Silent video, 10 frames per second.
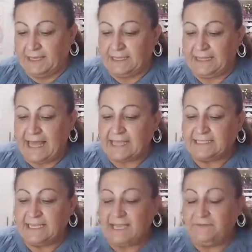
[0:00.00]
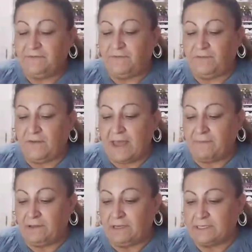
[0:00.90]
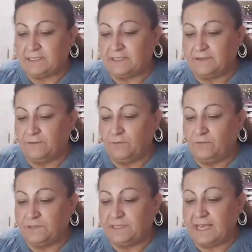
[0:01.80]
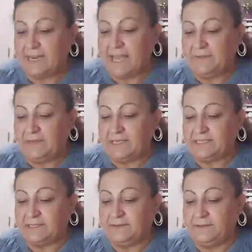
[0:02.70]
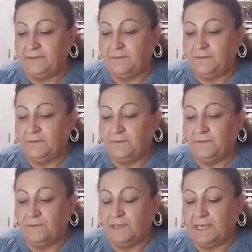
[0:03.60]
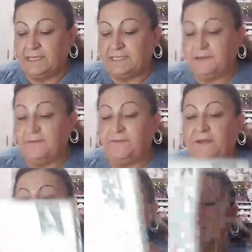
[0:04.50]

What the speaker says: Classy and fabulous. Who said life isn't a fairy